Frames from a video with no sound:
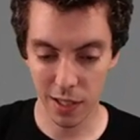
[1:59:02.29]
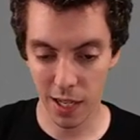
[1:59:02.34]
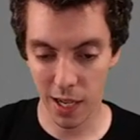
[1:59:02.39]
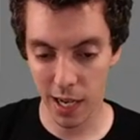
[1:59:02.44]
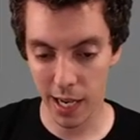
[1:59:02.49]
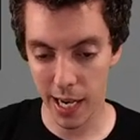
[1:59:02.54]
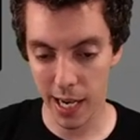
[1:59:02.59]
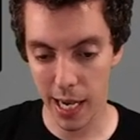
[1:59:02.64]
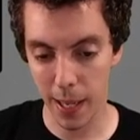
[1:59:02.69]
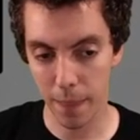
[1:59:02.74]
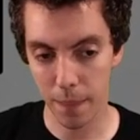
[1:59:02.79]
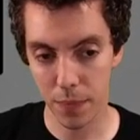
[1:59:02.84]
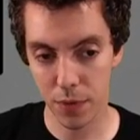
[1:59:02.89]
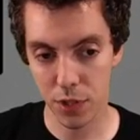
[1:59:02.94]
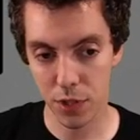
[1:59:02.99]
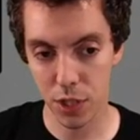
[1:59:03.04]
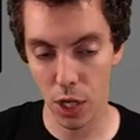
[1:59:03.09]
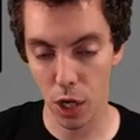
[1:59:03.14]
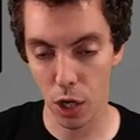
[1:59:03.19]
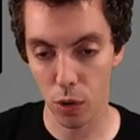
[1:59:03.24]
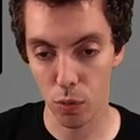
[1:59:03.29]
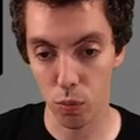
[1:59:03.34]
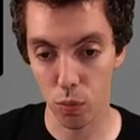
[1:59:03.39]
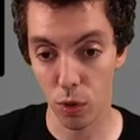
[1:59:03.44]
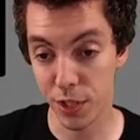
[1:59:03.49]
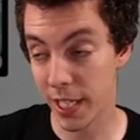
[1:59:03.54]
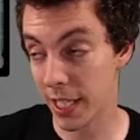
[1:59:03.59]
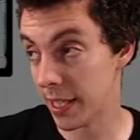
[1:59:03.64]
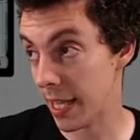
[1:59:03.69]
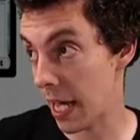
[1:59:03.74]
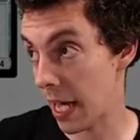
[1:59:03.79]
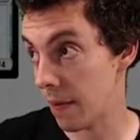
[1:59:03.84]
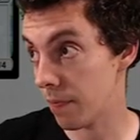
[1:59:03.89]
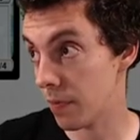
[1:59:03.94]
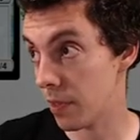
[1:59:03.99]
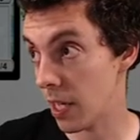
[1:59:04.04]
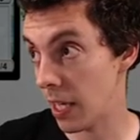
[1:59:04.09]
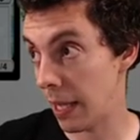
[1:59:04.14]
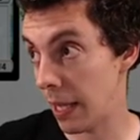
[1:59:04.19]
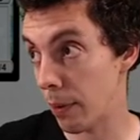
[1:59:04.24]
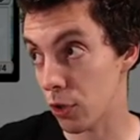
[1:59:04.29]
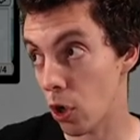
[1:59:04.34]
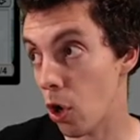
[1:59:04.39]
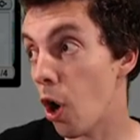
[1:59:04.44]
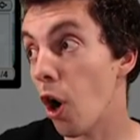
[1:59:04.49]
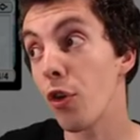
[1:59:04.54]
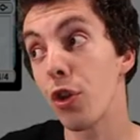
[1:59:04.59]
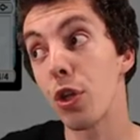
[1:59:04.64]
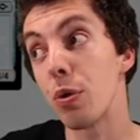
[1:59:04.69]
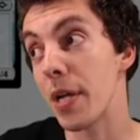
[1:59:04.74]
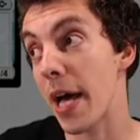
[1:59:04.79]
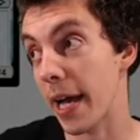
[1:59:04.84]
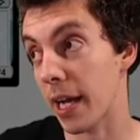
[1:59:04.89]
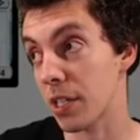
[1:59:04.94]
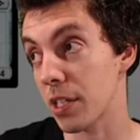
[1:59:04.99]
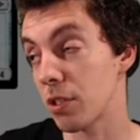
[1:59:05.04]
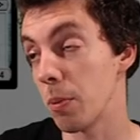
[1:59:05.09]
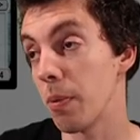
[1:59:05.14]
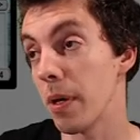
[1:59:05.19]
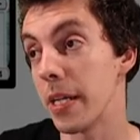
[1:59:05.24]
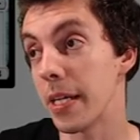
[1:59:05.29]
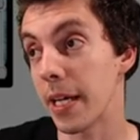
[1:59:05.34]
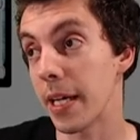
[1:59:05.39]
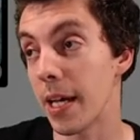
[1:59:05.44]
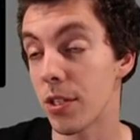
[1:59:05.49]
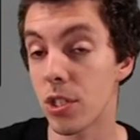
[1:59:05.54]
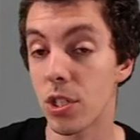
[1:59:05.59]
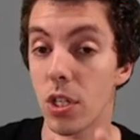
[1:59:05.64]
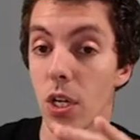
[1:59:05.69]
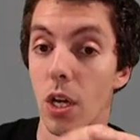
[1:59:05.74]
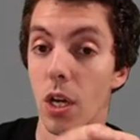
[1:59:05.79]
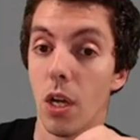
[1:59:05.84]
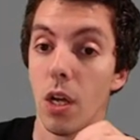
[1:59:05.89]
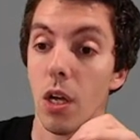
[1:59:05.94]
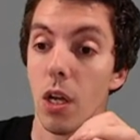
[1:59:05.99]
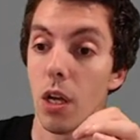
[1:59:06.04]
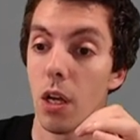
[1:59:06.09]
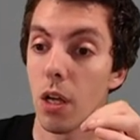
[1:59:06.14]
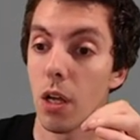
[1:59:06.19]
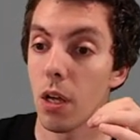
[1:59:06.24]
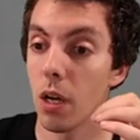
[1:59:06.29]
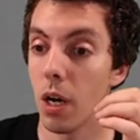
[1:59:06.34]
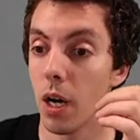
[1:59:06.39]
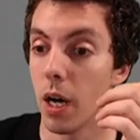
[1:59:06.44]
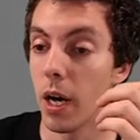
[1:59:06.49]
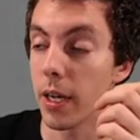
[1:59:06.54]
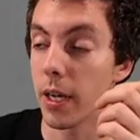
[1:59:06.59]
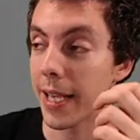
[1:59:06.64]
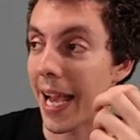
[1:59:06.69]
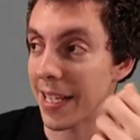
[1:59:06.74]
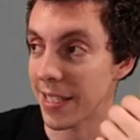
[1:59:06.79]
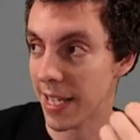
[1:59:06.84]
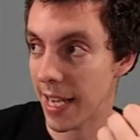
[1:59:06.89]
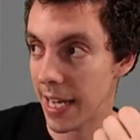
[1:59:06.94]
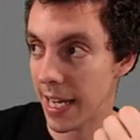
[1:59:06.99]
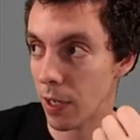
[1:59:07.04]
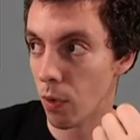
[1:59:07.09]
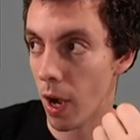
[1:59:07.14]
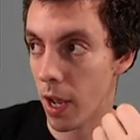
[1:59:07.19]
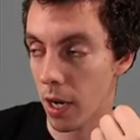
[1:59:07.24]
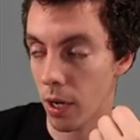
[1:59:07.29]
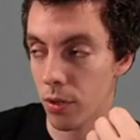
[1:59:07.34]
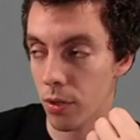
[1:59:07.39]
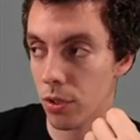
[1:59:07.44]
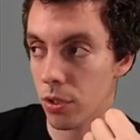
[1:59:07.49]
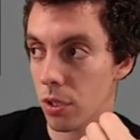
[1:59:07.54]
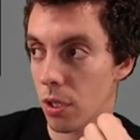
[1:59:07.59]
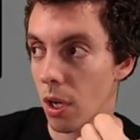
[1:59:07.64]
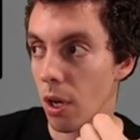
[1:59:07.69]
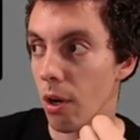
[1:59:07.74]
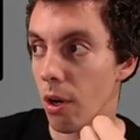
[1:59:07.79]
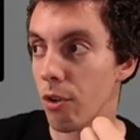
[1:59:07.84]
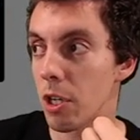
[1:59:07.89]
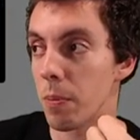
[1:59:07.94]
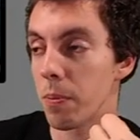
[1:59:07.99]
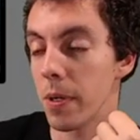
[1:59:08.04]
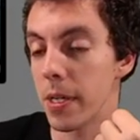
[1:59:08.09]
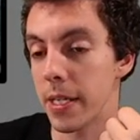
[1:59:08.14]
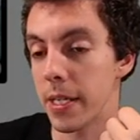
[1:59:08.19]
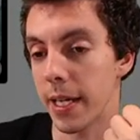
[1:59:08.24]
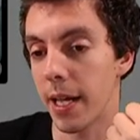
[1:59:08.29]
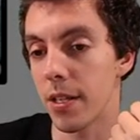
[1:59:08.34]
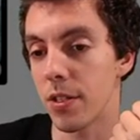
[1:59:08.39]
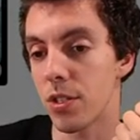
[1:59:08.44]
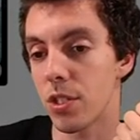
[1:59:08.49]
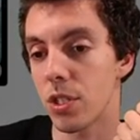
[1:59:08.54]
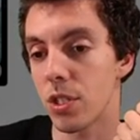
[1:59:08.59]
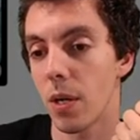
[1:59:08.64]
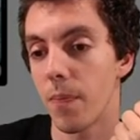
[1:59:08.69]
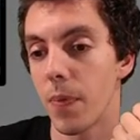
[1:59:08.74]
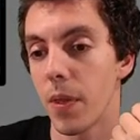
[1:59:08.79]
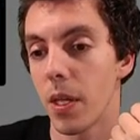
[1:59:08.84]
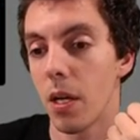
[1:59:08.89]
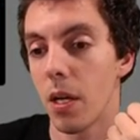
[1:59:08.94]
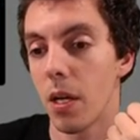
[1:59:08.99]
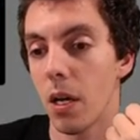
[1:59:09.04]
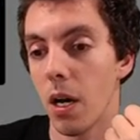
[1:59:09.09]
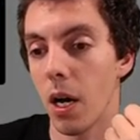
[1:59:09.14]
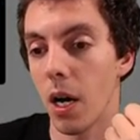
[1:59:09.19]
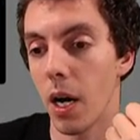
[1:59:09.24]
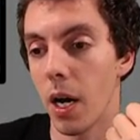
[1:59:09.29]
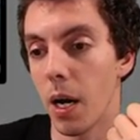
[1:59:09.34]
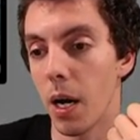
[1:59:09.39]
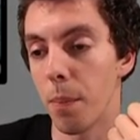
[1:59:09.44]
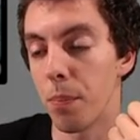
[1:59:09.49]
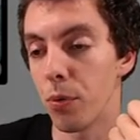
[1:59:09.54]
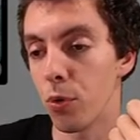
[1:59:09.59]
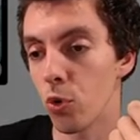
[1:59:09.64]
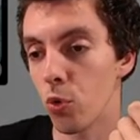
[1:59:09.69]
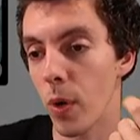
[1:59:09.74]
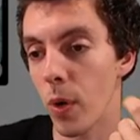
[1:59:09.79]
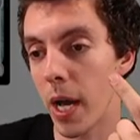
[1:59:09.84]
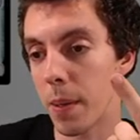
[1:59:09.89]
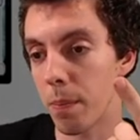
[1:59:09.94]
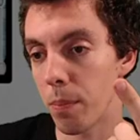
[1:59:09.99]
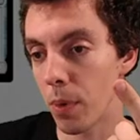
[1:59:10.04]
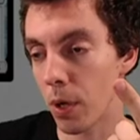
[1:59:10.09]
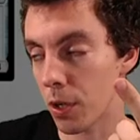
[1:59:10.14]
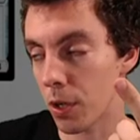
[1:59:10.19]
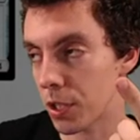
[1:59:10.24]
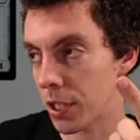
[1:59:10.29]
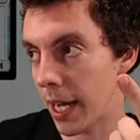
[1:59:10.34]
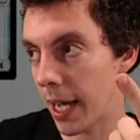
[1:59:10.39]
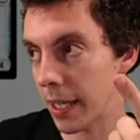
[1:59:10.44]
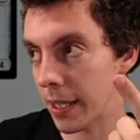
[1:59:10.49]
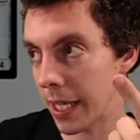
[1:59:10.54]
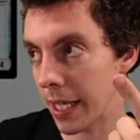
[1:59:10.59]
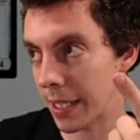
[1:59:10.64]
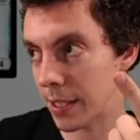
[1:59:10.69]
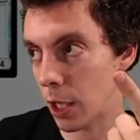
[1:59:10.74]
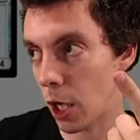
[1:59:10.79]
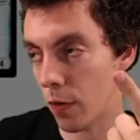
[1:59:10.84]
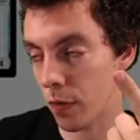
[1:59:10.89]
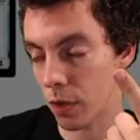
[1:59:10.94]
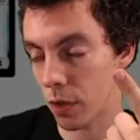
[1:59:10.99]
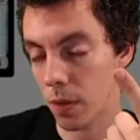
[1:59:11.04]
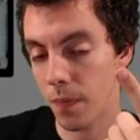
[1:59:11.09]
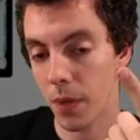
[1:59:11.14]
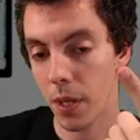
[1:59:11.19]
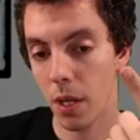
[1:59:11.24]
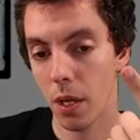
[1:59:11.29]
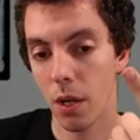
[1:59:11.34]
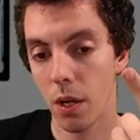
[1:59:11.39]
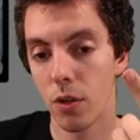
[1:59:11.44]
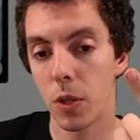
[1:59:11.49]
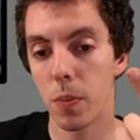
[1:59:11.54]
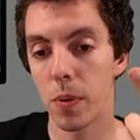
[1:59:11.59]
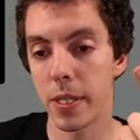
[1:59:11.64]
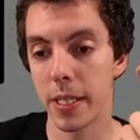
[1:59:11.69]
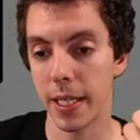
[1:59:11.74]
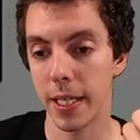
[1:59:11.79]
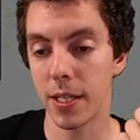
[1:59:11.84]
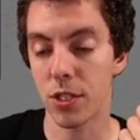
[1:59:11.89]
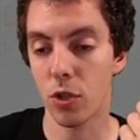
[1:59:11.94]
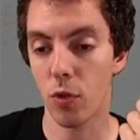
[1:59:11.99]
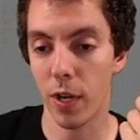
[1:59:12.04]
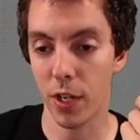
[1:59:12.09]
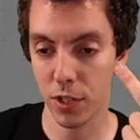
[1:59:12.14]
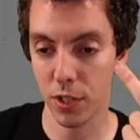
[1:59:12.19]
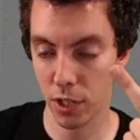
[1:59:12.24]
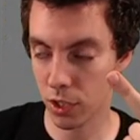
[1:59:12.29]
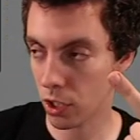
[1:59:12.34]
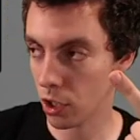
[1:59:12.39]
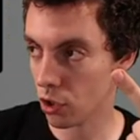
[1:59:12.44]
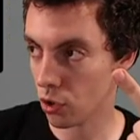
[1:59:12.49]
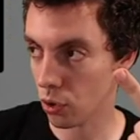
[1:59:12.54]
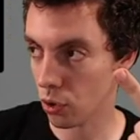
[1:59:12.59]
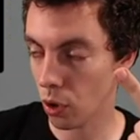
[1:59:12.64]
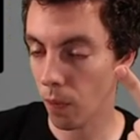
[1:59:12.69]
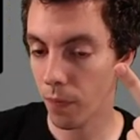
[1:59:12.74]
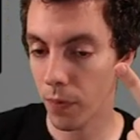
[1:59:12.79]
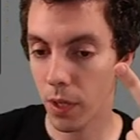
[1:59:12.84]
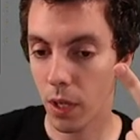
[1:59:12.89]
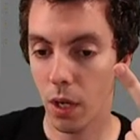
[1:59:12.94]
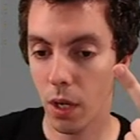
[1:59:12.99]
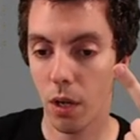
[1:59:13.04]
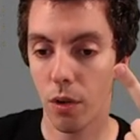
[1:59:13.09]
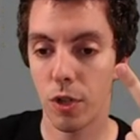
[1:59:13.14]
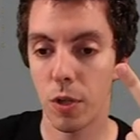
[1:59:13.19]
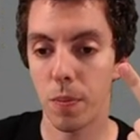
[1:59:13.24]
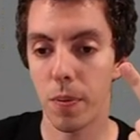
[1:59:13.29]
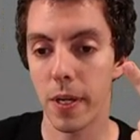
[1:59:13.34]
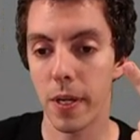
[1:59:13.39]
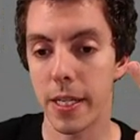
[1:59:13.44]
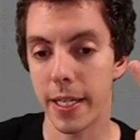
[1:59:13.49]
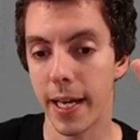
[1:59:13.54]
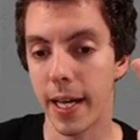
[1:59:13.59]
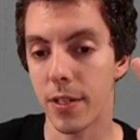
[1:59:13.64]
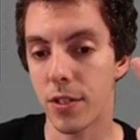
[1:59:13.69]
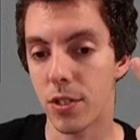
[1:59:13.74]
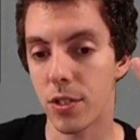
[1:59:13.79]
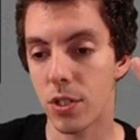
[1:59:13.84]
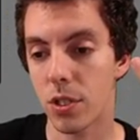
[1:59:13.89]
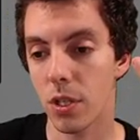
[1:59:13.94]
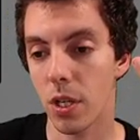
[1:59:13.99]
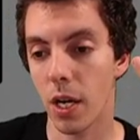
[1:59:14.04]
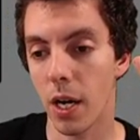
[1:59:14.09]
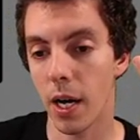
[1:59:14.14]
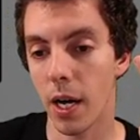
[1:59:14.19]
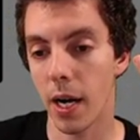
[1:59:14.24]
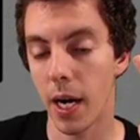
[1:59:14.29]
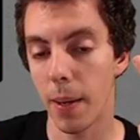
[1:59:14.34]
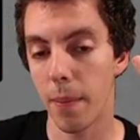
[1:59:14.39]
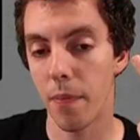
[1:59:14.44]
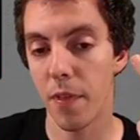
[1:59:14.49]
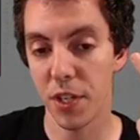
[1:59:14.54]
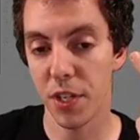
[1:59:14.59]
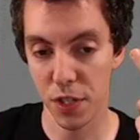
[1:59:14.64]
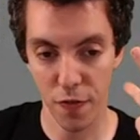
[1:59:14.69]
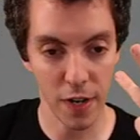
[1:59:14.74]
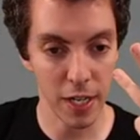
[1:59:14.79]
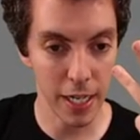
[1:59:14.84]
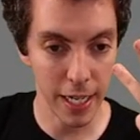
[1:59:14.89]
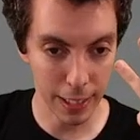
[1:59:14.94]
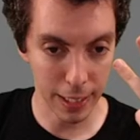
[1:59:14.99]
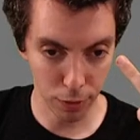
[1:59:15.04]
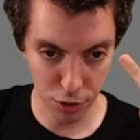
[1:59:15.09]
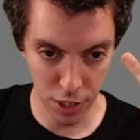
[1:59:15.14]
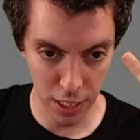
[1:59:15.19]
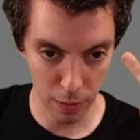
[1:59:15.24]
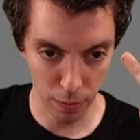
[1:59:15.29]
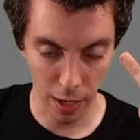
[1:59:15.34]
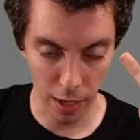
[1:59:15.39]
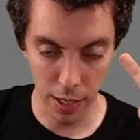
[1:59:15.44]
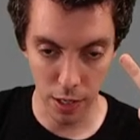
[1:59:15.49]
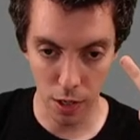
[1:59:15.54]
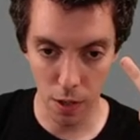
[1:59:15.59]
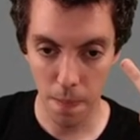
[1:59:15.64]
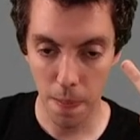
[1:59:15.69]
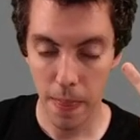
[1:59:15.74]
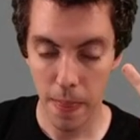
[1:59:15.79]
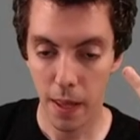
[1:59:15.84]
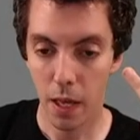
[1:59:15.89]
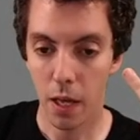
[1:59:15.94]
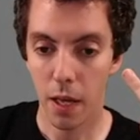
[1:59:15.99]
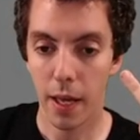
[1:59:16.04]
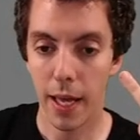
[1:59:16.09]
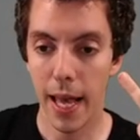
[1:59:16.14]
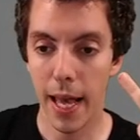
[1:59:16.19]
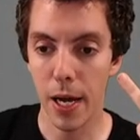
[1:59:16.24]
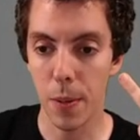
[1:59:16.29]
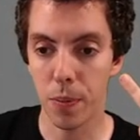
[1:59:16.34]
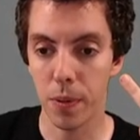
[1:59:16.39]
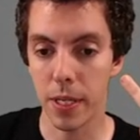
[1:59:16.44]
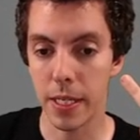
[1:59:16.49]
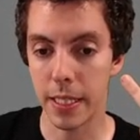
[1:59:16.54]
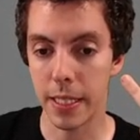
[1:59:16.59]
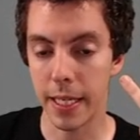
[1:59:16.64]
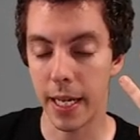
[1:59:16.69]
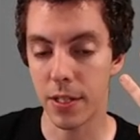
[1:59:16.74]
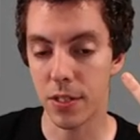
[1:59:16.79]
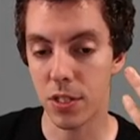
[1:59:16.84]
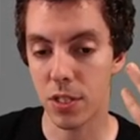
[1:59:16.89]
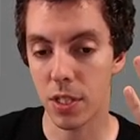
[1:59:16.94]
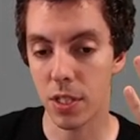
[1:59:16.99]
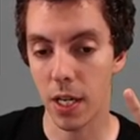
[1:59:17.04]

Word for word: Um, so we'll take that. And that was all new decks he played against uh, Cascading Rhinos. We played against uh, Blue Red Murktide like Delver. We played against Grixis Control. We played against um, this affinity deck we're seeing right here. And we played against.